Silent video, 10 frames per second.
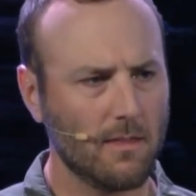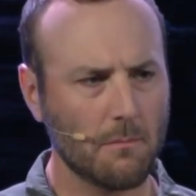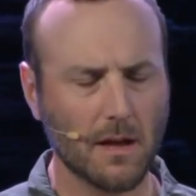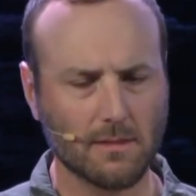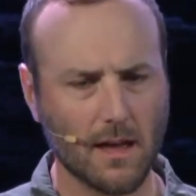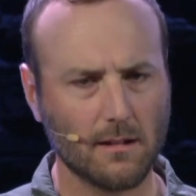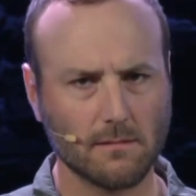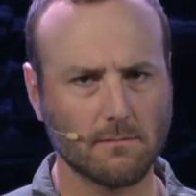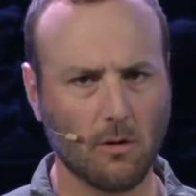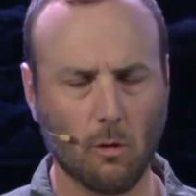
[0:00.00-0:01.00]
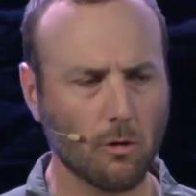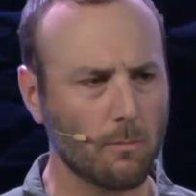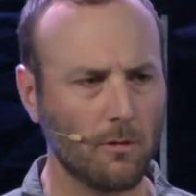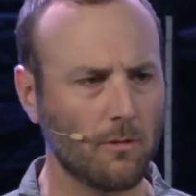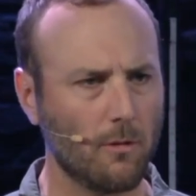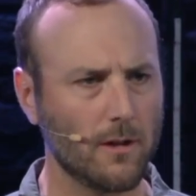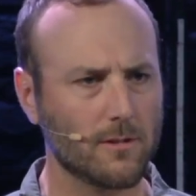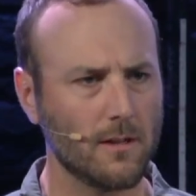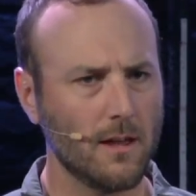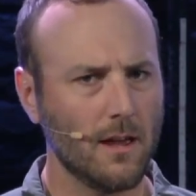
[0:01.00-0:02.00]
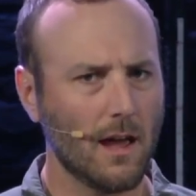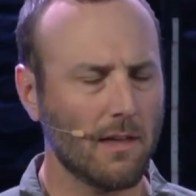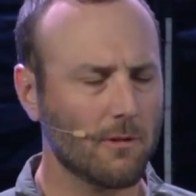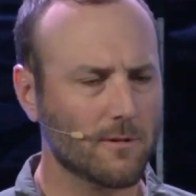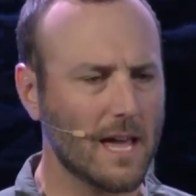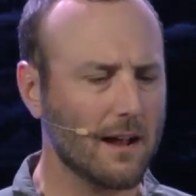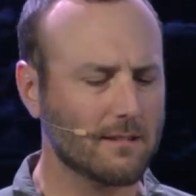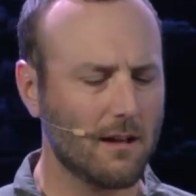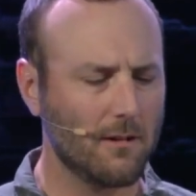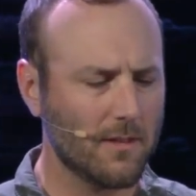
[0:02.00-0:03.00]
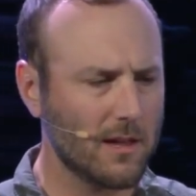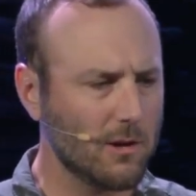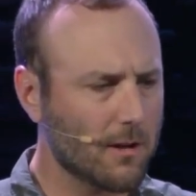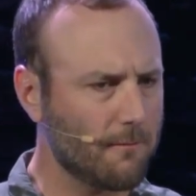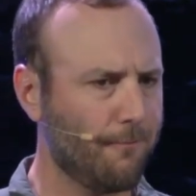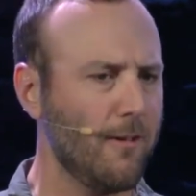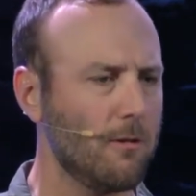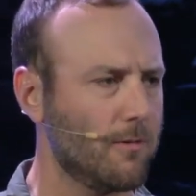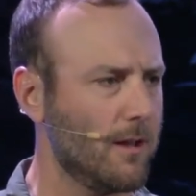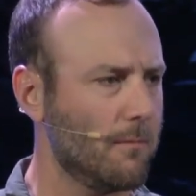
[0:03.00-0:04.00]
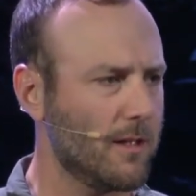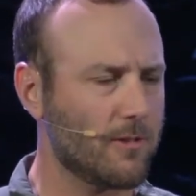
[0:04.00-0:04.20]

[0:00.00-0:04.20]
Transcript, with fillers: They make that horrible noise and they're tactile in that you can feel them.